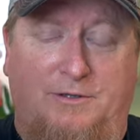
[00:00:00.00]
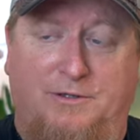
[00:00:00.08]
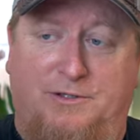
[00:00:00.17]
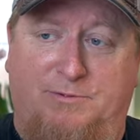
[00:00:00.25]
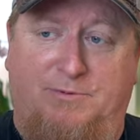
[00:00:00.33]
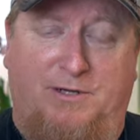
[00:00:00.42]

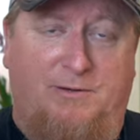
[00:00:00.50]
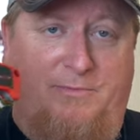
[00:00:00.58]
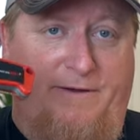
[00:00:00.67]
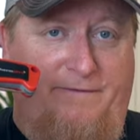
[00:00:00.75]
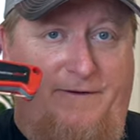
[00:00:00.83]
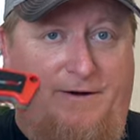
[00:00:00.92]
This has become
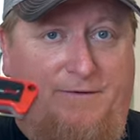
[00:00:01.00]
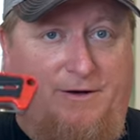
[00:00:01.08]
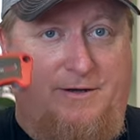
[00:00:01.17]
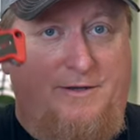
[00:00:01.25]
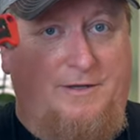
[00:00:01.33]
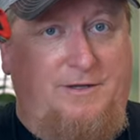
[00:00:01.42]
my
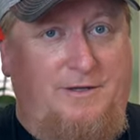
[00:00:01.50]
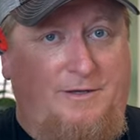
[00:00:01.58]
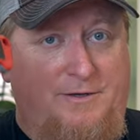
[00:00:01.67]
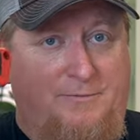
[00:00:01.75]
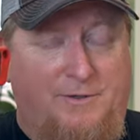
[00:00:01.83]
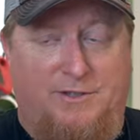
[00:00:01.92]
favorite
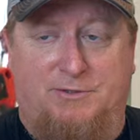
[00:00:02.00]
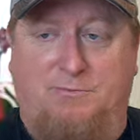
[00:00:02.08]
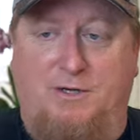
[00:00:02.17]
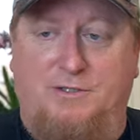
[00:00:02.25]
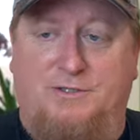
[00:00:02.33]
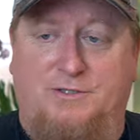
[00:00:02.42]
in recent
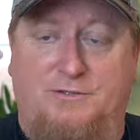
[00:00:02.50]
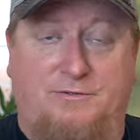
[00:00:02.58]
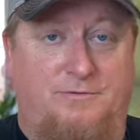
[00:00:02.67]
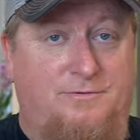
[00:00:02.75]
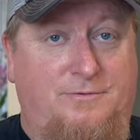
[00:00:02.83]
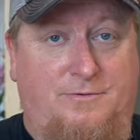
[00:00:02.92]
months,
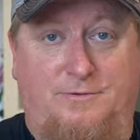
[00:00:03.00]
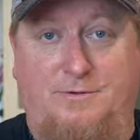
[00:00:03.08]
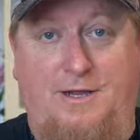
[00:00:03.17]
or